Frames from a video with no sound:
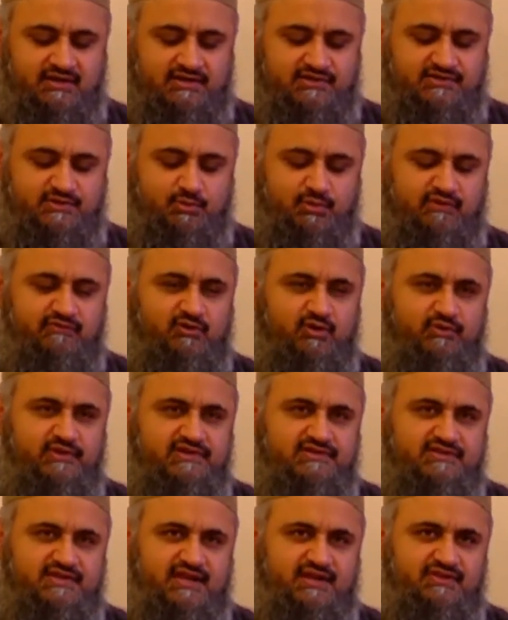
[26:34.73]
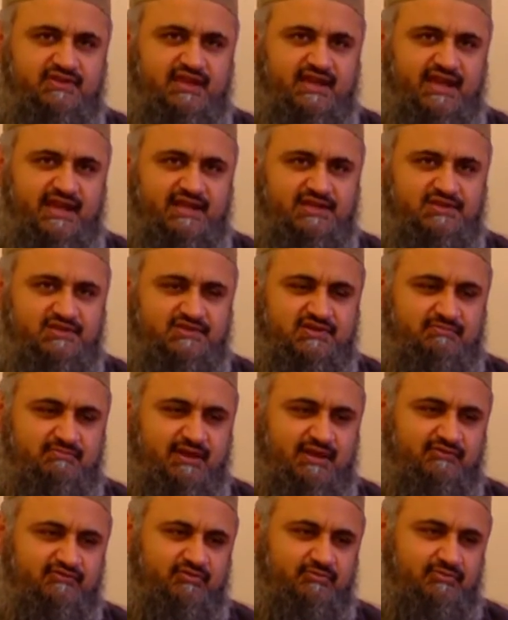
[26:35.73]
So we've always said the angels are
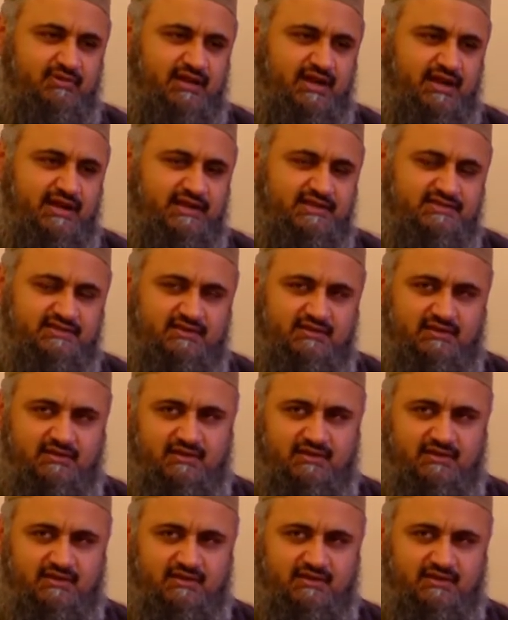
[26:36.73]
made from light,